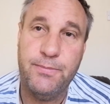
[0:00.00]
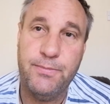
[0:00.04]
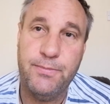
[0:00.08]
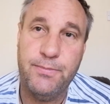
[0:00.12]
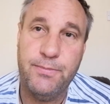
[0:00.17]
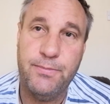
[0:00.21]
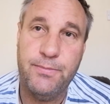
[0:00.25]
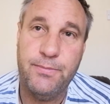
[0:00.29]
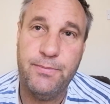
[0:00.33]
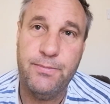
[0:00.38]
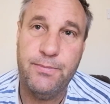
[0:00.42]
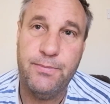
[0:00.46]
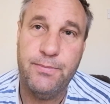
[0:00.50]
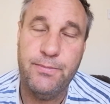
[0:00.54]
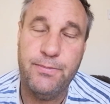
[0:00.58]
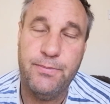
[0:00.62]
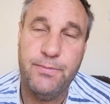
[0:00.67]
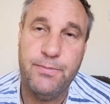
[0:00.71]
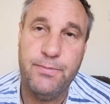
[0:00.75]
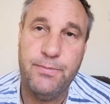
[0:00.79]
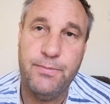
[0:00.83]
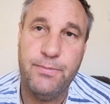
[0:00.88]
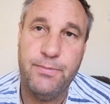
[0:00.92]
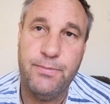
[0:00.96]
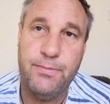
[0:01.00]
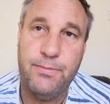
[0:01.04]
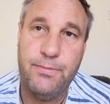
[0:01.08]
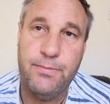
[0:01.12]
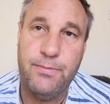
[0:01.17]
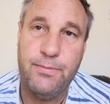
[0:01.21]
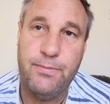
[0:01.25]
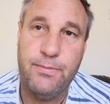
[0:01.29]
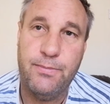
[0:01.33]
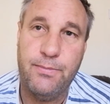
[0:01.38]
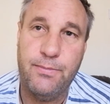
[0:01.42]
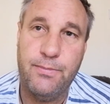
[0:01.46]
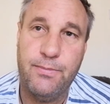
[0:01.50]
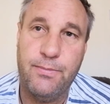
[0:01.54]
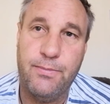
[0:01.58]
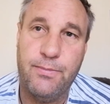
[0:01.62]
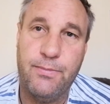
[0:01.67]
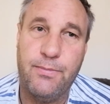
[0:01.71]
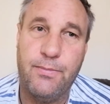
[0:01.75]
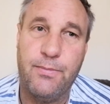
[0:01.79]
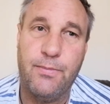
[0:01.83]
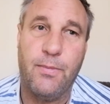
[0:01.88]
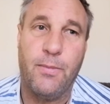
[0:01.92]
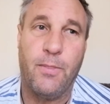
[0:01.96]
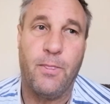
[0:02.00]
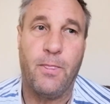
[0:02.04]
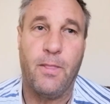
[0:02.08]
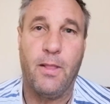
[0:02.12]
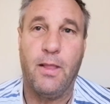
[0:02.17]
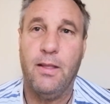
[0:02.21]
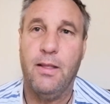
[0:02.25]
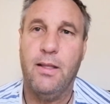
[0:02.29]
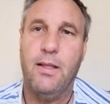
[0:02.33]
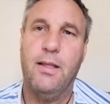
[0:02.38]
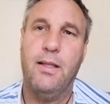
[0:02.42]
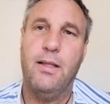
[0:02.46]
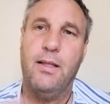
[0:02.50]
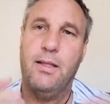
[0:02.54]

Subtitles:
Nothing is said.